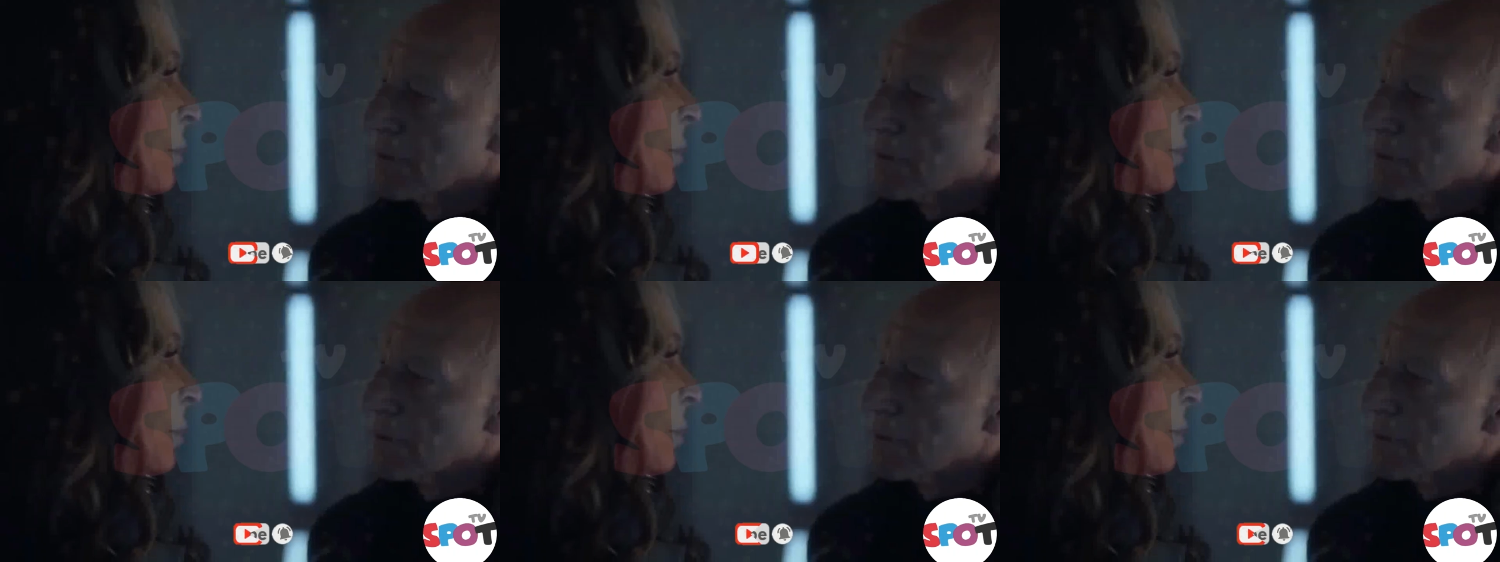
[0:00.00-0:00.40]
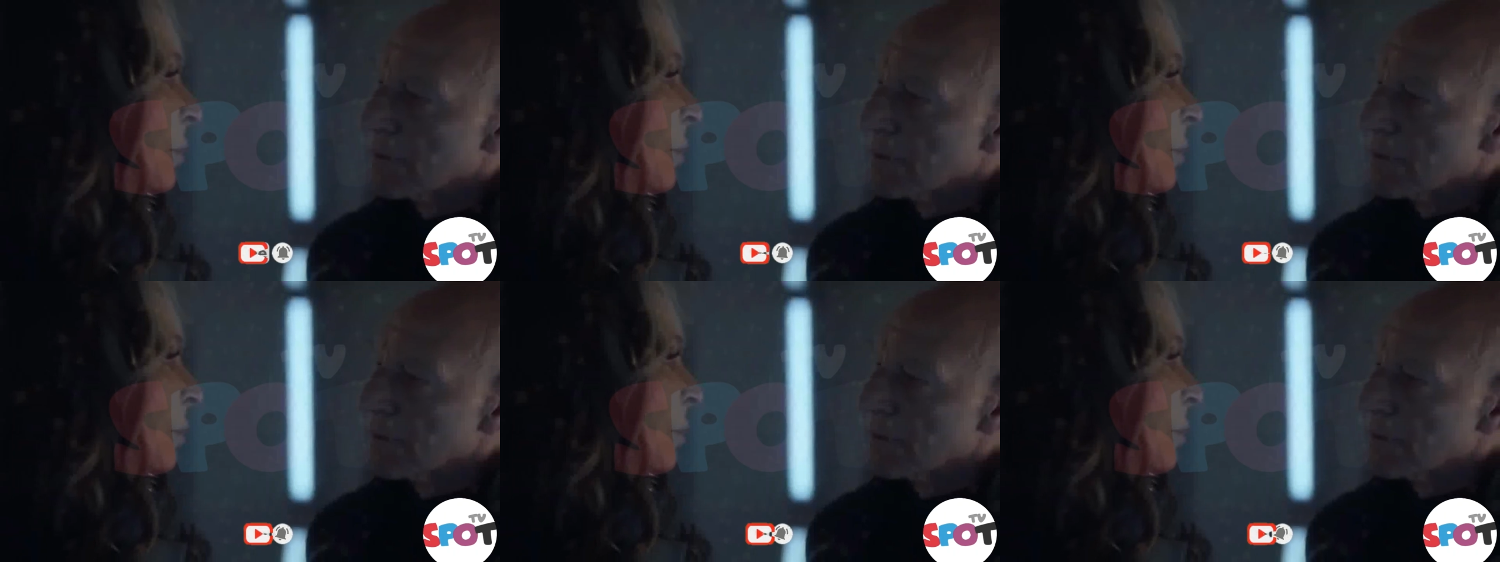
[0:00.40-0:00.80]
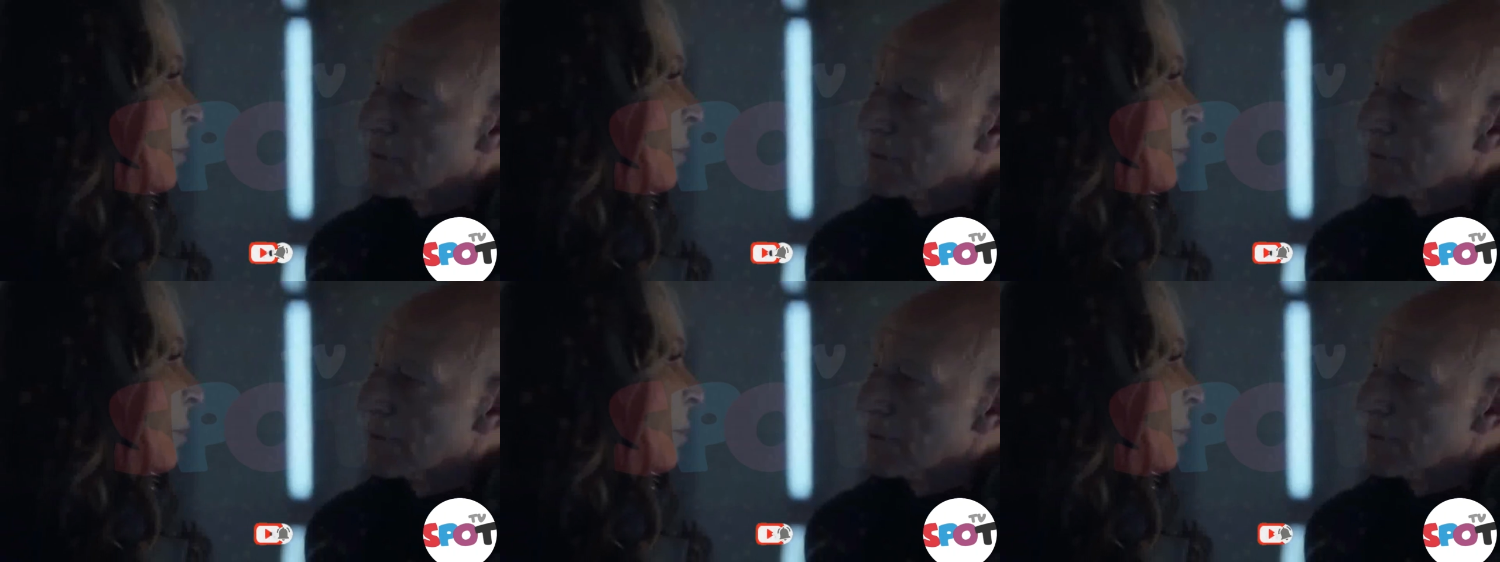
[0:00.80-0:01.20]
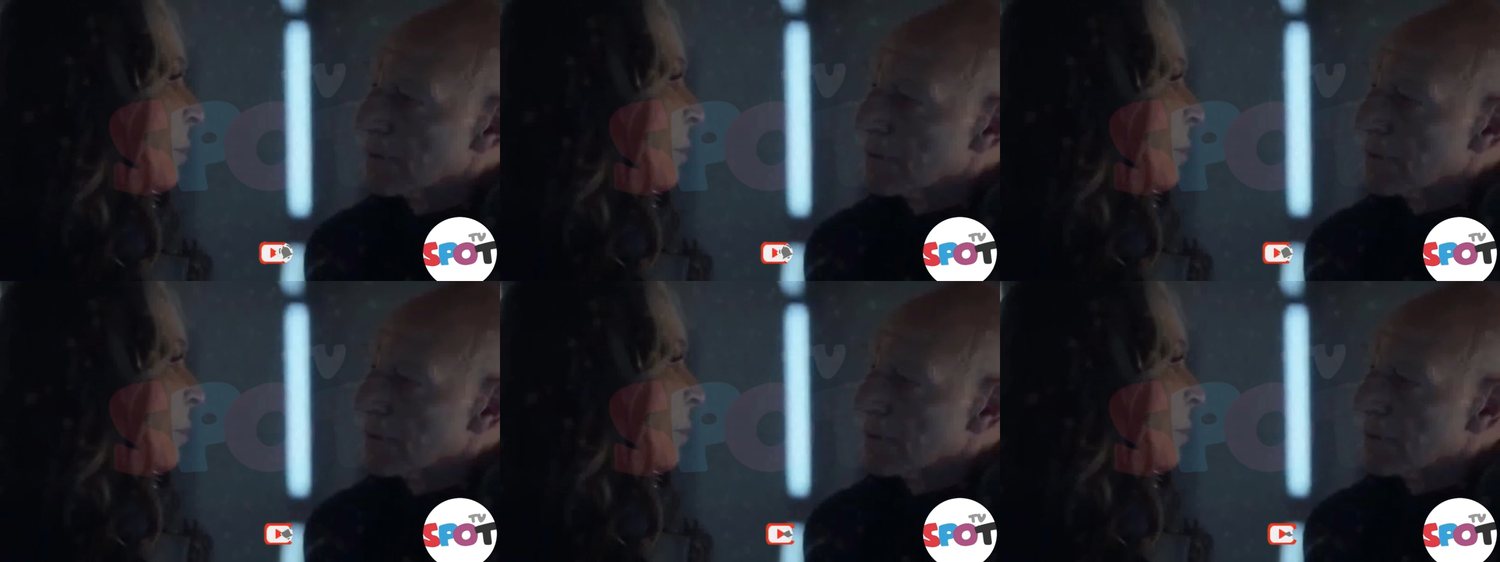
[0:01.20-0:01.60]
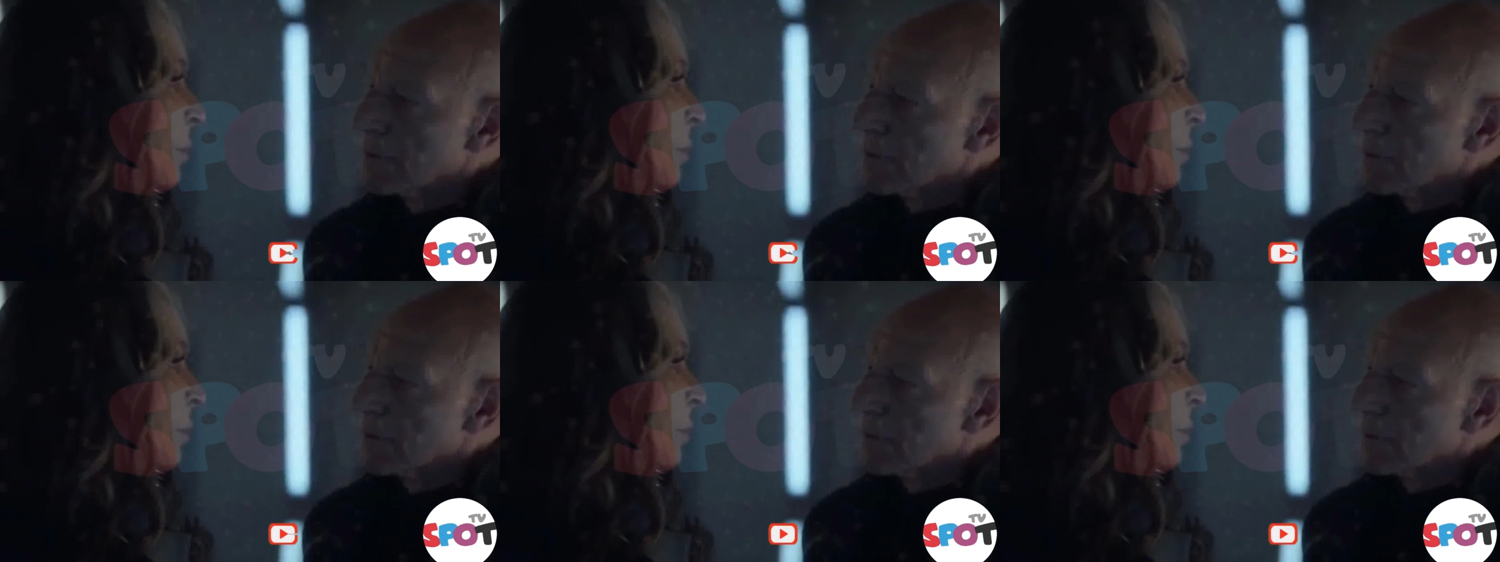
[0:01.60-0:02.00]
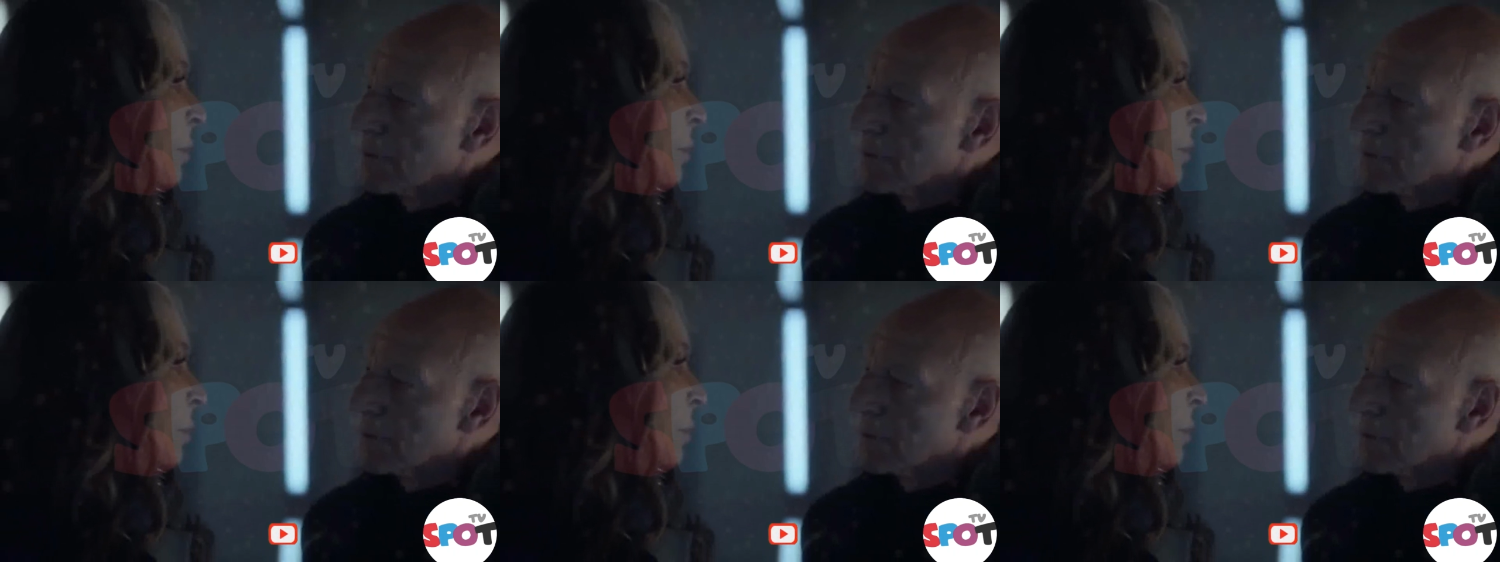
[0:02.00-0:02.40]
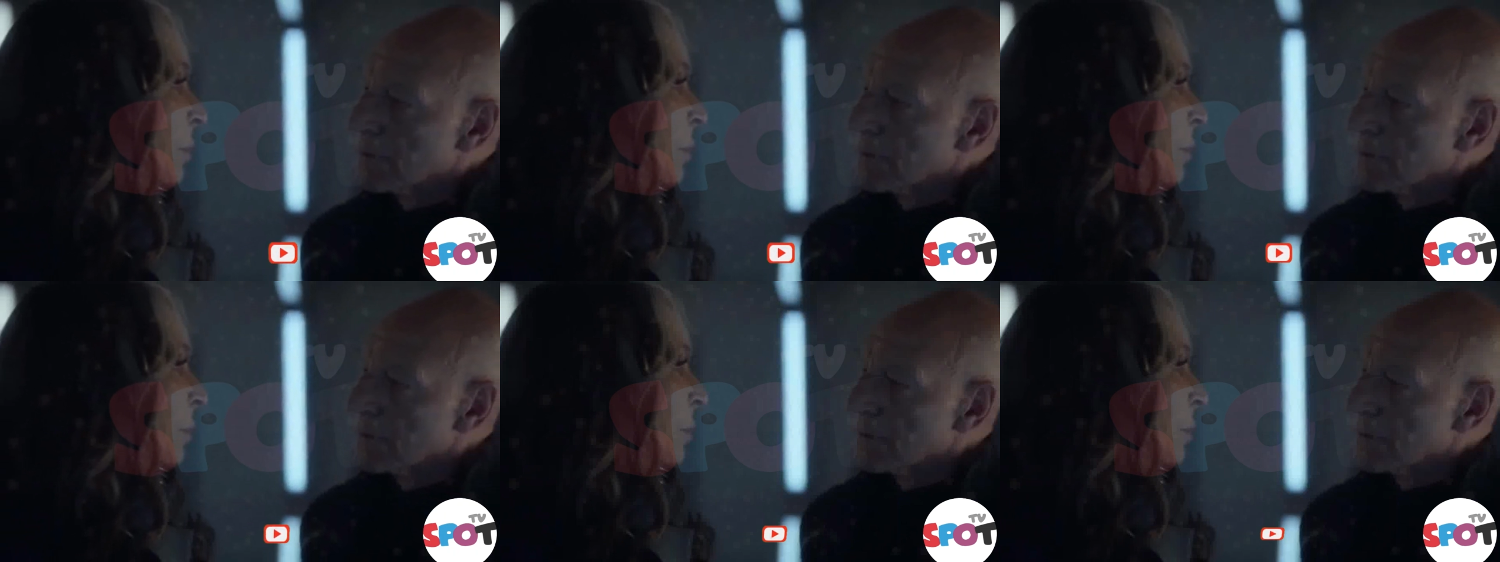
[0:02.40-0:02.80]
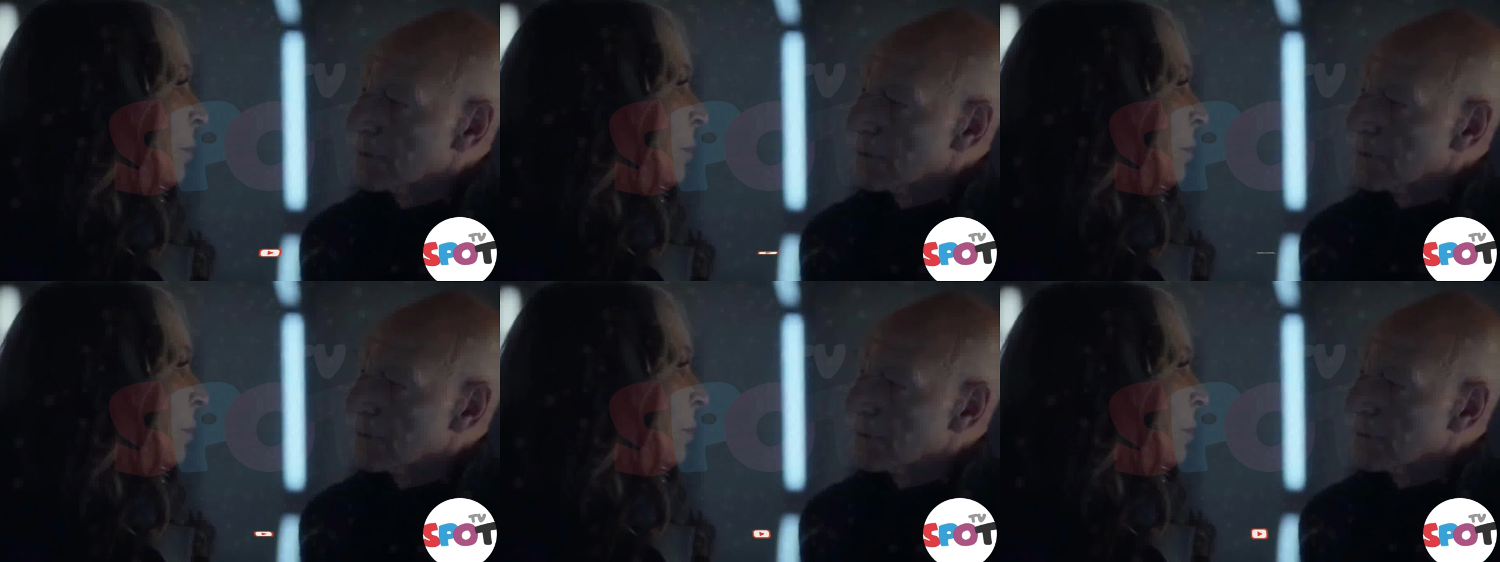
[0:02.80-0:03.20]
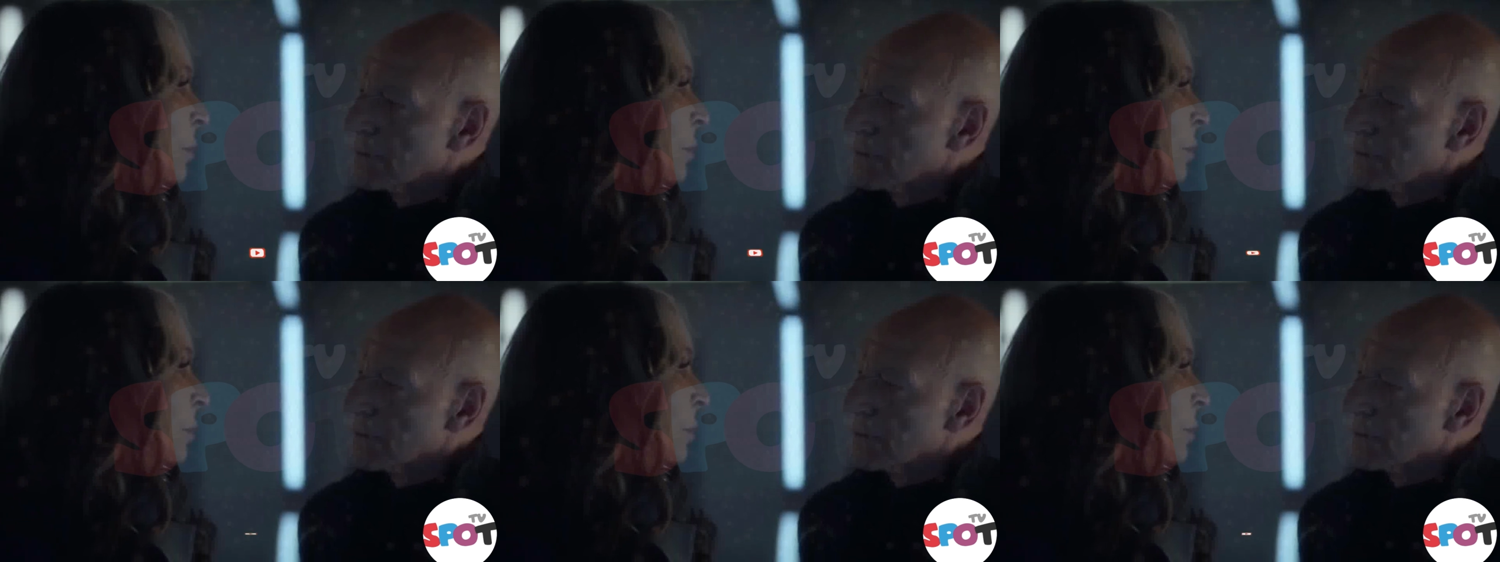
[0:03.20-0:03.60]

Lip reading: Nobody's mouth can be seen.